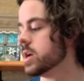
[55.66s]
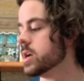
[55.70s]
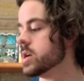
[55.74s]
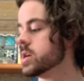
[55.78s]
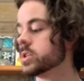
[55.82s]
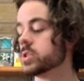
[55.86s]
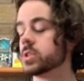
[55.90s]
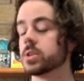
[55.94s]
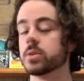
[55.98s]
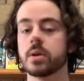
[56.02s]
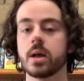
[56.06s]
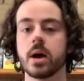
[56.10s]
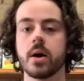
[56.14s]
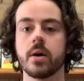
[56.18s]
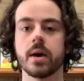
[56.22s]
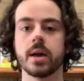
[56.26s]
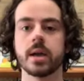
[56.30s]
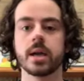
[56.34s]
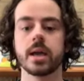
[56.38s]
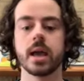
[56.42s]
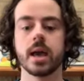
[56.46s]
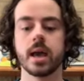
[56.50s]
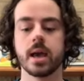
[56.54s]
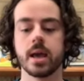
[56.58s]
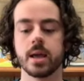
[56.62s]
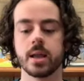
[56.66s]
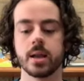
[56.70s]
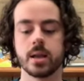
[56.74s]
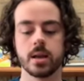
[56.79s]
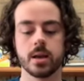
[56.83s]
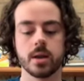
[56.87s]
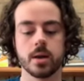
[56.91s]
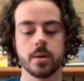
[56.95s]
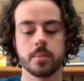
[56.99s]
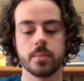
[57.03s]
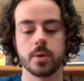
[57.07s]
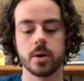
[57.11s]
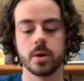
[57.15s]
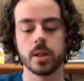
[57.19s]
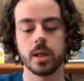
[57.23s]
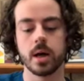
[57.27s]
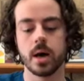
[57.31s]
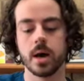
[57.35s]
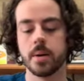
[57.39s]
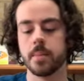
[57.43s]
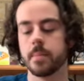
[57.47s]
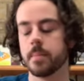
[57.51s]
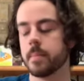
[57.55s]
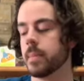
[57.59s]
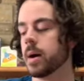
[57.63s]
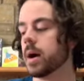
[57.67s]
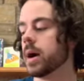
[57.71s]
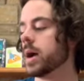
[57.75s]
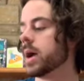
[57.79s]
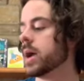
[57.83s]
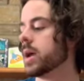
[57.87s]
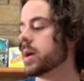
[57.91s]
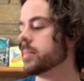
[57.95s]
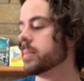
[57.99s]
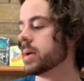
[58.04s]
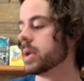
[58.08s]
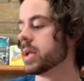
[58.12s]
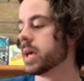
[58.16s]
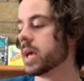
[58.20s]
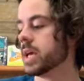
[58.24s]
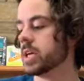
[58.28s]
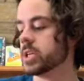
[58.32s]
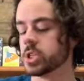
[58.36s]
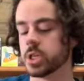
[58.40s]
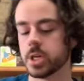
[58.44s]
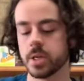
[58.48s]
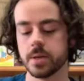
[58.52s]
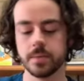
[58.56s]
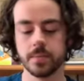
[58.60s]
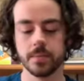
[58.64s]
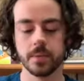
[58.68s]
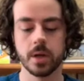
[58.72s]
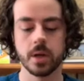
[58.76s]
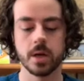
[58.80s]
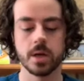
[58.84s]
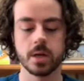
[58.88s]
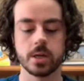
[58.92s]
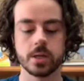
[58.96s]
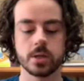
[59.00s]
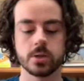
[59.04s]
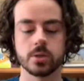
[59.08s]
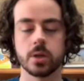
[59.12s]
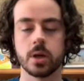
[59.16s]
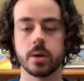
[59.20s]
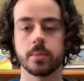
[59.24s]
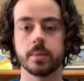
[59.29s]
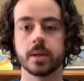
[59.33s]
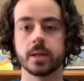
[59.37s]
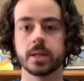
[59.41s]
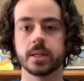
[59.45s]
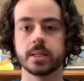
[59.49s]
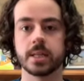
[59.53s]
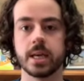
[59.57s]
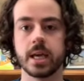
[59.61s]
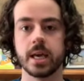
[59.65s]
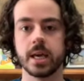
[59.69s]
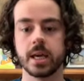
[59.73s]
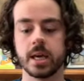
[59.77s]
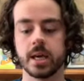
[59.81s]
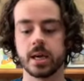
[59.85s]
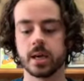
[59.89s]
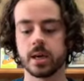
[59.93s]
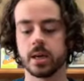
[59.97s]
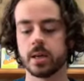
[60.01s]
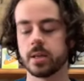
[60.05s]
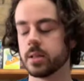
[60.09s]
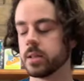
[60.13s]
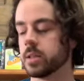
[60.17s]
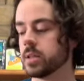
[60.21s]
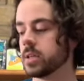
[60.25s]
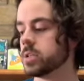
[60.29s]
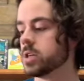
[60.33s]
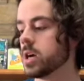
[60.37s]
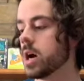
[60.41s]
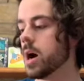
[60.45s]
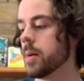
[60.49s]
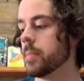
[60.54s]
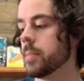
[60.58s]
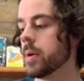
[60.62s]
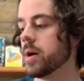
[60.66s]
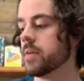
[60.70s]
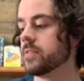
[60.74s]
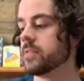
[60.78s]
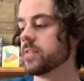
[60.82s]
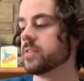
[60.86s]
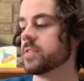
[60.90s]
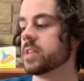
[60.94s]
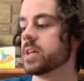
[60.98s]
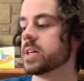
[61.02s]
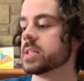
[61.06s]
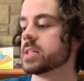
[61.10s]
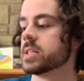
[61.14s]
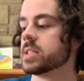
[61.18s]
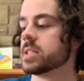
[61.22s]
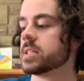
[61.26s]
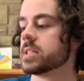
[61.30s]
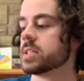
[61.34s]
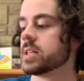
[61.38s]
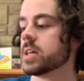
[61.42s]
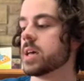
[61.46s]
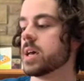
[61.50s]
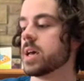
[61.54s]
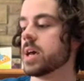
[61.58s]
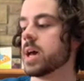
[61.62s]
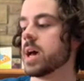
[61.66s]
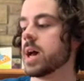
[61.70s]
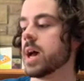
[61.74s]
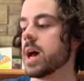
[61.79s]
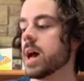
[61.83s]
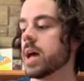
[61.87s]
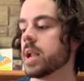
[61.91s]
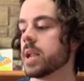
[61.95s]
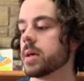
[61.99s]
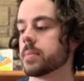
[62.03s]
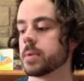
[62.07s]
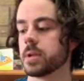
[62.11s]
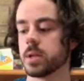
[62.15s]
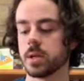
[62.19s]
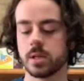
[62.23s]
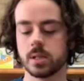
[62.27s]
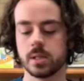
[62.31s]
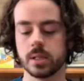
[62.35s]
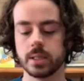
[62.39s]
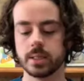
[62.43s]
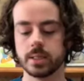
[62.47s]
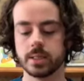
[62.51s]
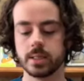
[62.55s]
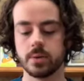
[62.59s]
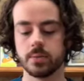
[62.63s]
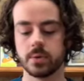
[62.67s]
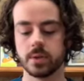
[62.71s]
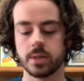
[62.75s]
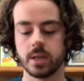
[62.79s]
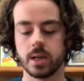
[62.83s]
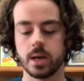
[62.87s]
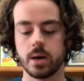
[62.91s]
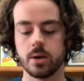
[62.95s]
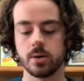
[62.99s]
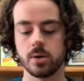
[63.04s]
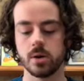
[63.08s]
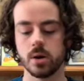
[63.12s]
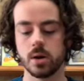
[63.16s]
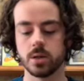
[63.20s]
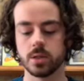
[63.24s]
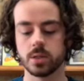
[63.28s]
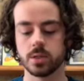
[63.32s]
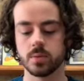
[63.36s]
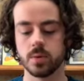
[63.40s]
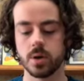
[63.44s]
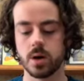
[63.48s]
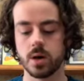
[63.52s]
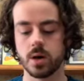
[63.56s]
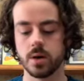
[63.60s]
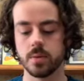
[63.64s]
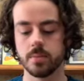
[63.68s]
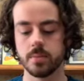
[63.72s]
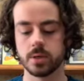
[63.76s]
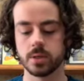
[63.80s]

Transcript: So now I can pull up my medication. So I'm going to take the top off of this and I'm going to cleanse it with an alcohol swab,